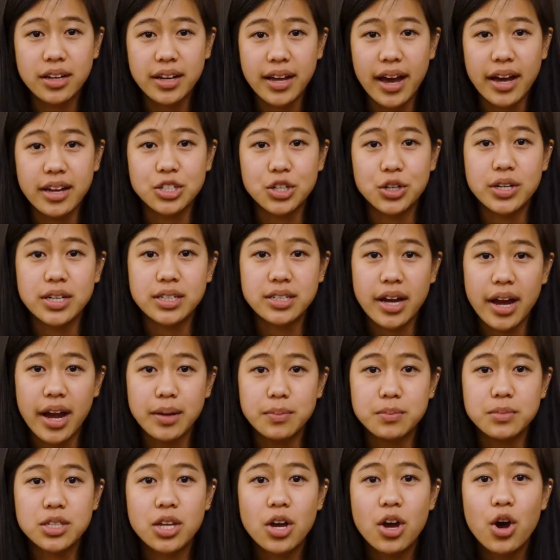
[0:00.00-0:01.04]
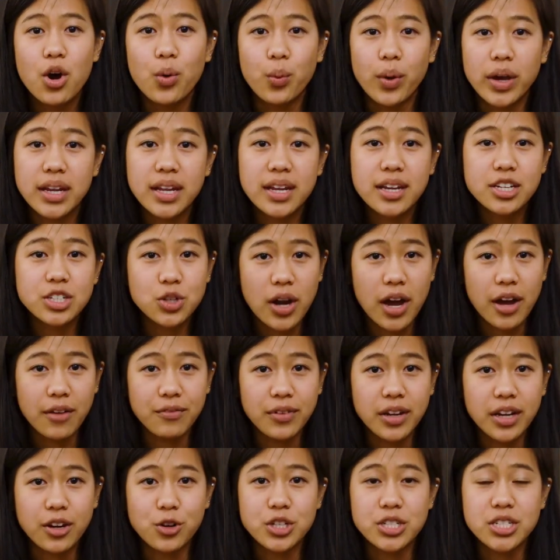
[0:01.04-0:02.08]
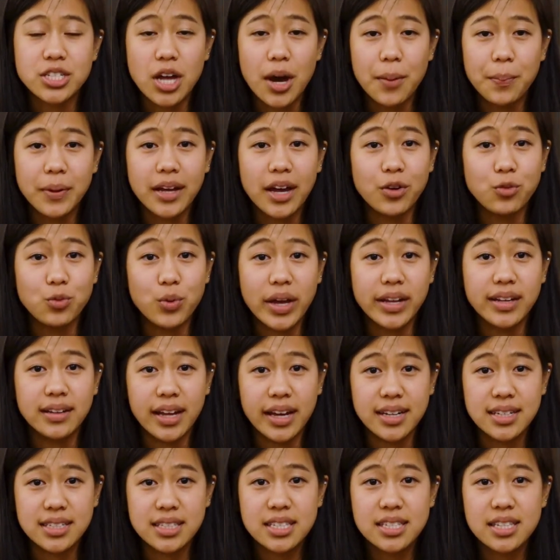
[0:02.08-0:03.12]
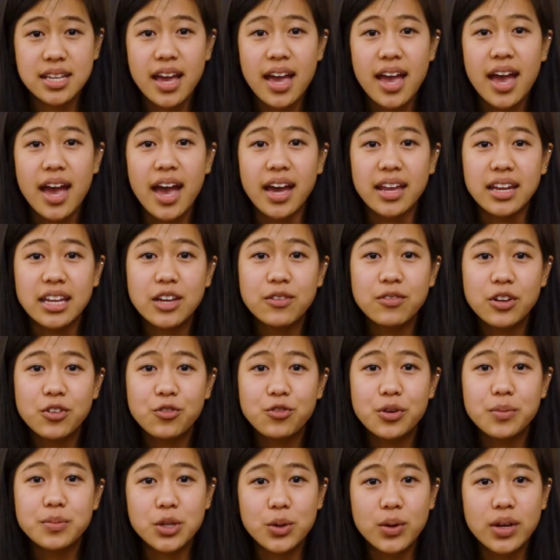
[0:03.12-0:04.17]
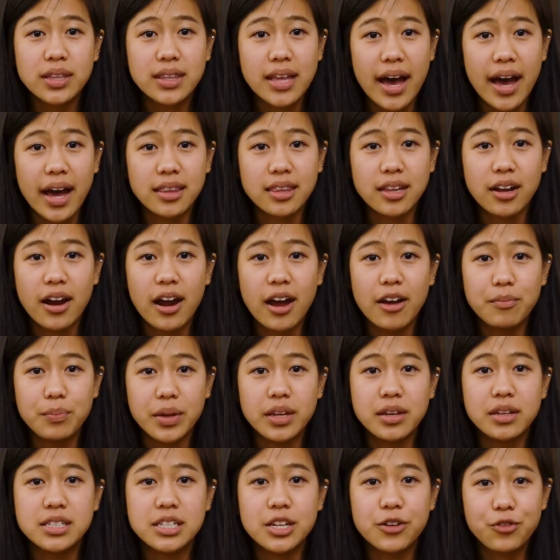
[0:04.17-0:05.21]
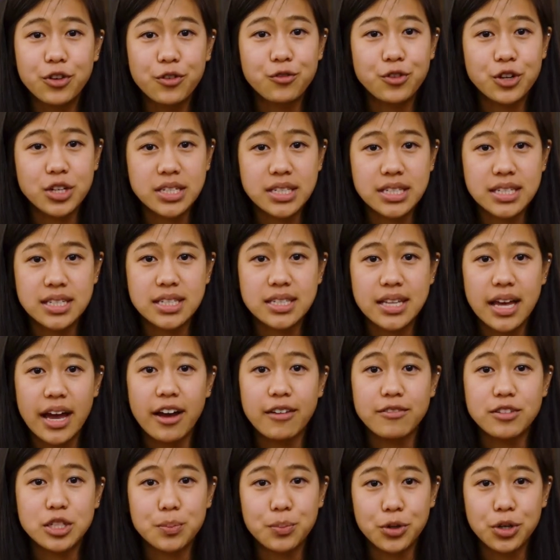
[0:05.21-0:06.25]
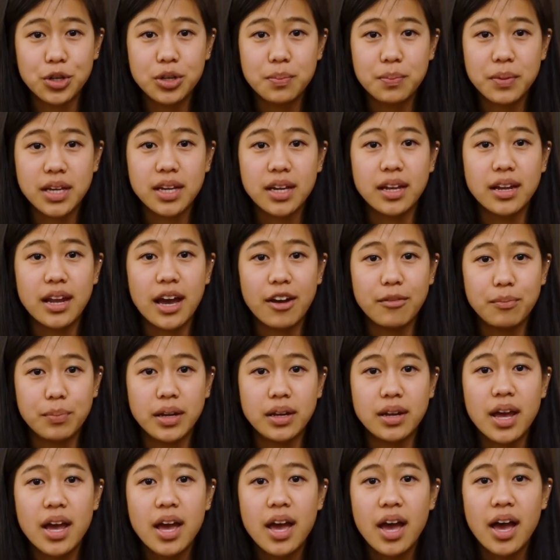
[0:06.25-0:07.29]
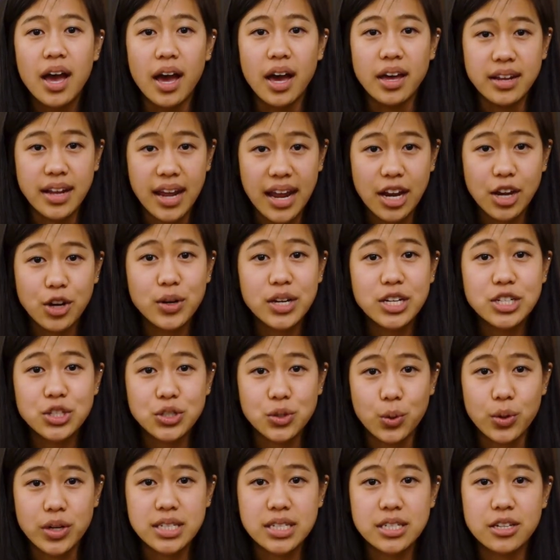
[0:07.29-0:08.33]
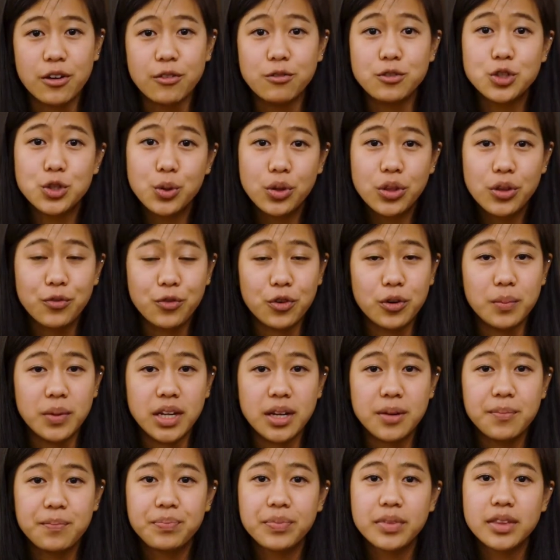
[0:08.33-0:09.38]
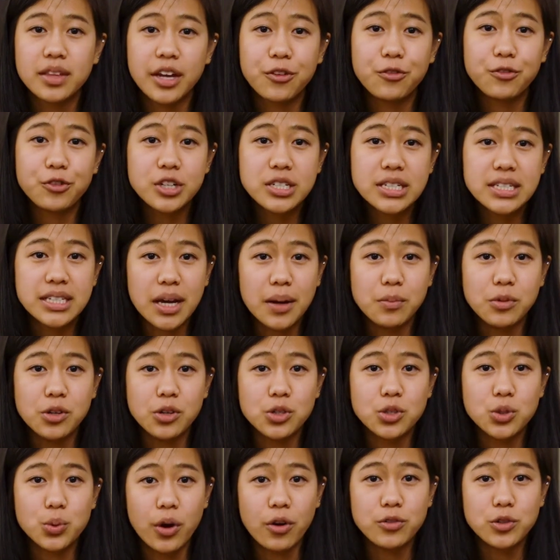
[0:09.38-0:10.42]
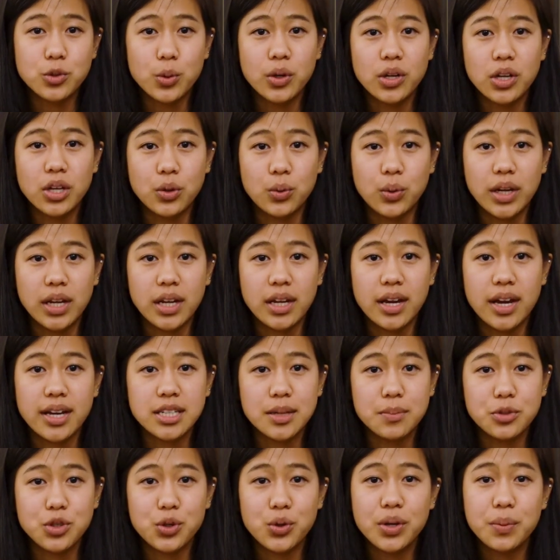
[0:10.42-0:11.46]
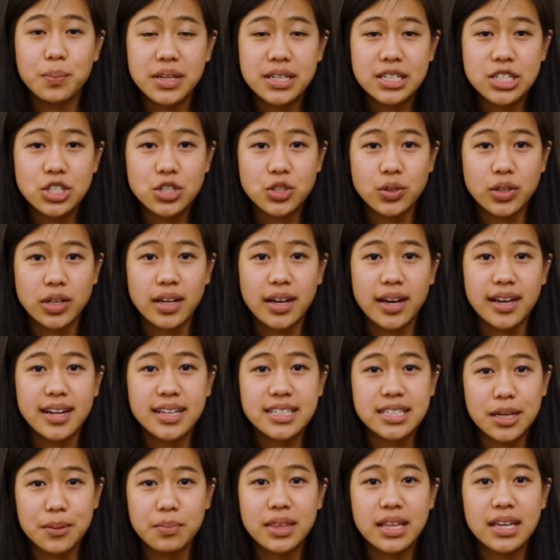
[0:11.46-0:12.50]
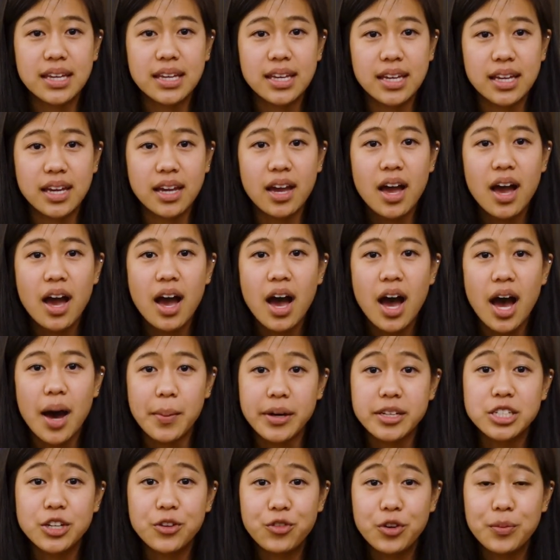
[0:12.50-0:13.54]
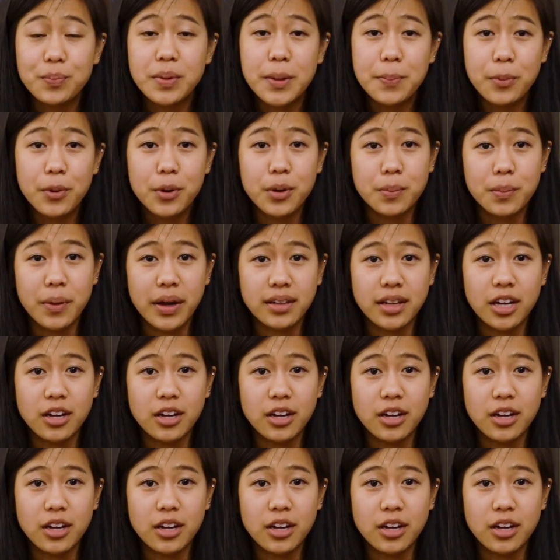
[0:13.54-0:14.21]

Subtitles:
look at during times waiting in traffic or stopping at red lights. And even from doing that, there have been different verses that have spurred me and have been an anchoring source of truth for me. Like 1 Samuel 12:23, as I'm doing ministry and as I'm thinking about different people in my